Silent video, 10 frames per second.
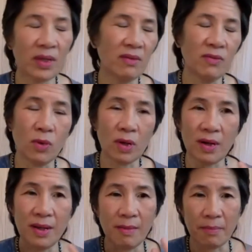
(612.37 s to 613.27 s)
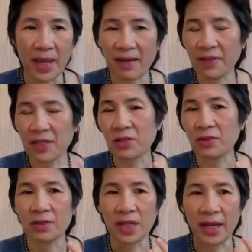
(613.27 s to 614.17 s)
For
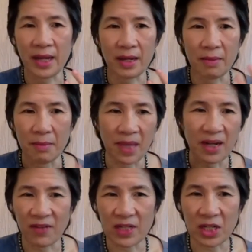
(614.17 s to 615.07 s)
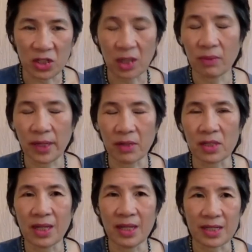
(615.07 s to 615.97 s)
manifestors and manifesting
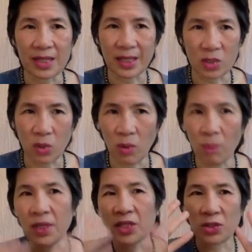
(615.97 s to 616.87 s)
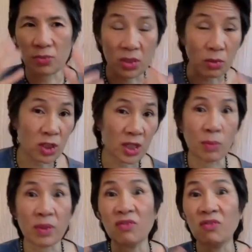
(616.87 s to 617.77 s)
generators, there's like this whole issue associated
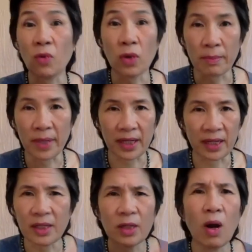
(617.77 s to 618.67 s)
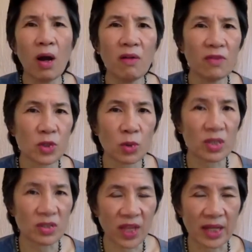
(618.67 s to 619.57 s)
with informing and, you know, all those
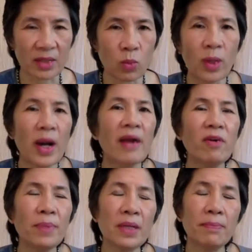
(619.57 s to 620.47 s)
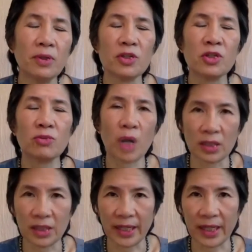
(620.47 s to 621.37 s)
sorts of things. Wherever people are
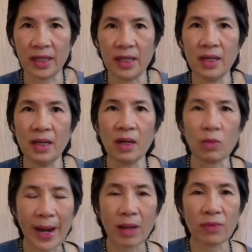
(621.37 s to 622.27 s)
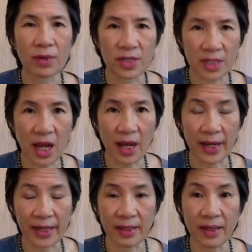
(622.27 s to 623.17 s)
struggling around their
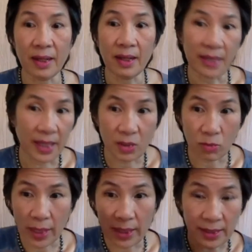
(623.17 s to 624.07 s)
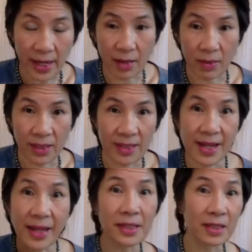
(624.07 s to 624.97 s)
design, they get to write it down and
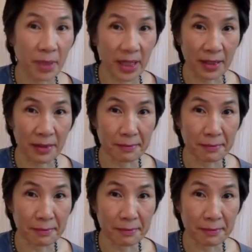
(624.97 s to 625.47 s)
send it to me.